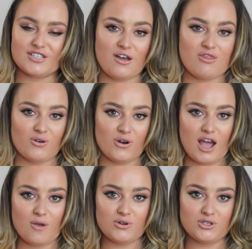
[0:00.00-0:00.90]
so I thought
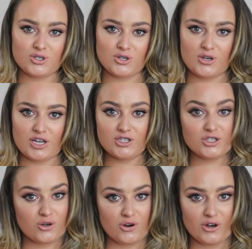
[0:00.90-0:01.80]
I would do a
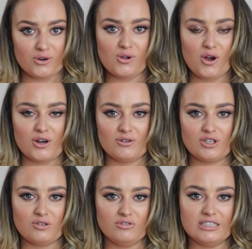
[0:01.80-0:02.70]
tutorial on
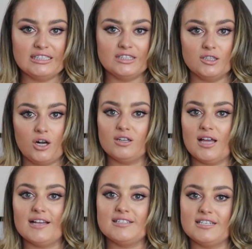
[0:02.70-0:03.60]
a really
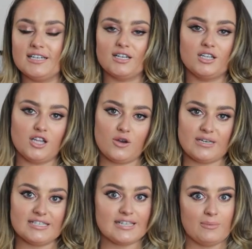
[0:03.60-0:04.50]
long-lasting,
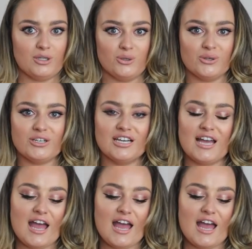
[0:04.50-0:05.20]
glowy summer look.